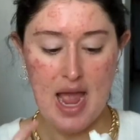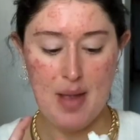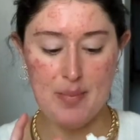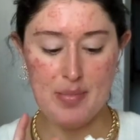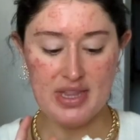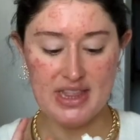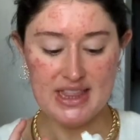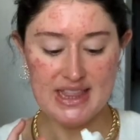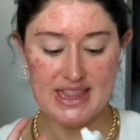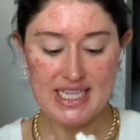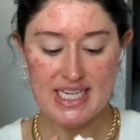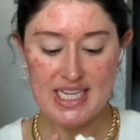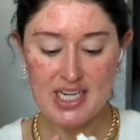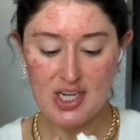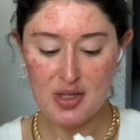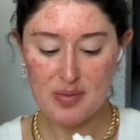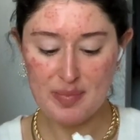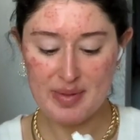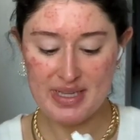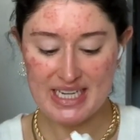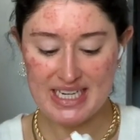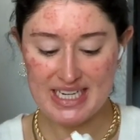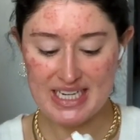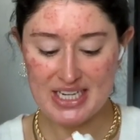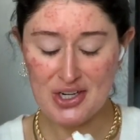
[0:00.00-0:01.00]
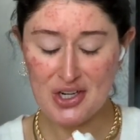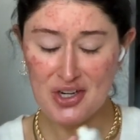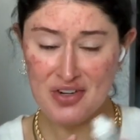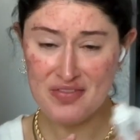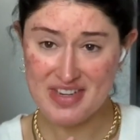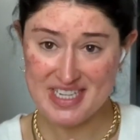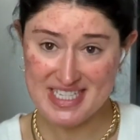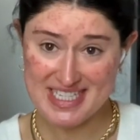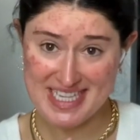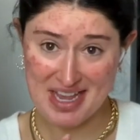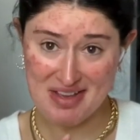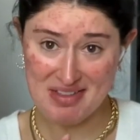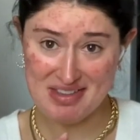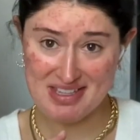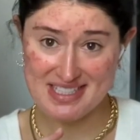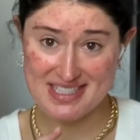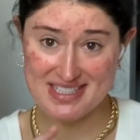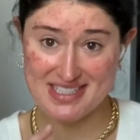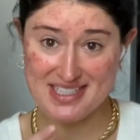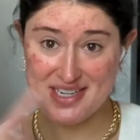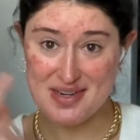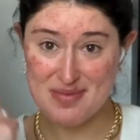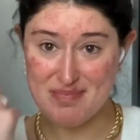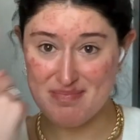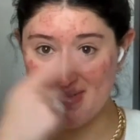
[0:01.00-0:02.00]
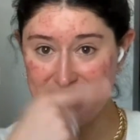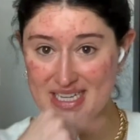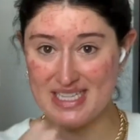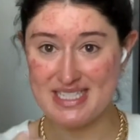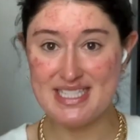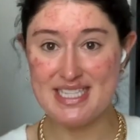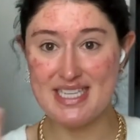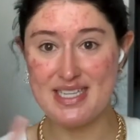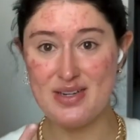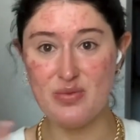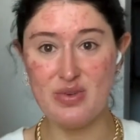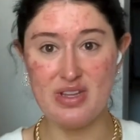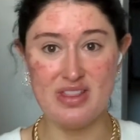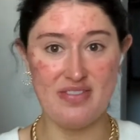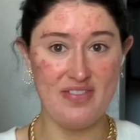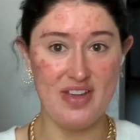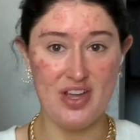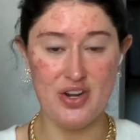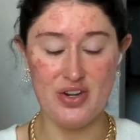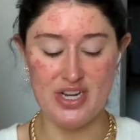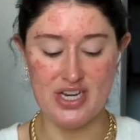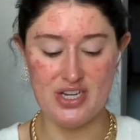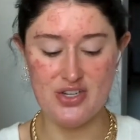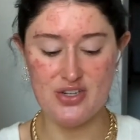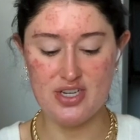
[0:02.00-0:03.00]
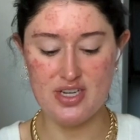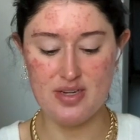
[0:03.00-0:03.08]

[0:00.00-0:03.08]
a little bit nervous how this is gonna mix in with foundation,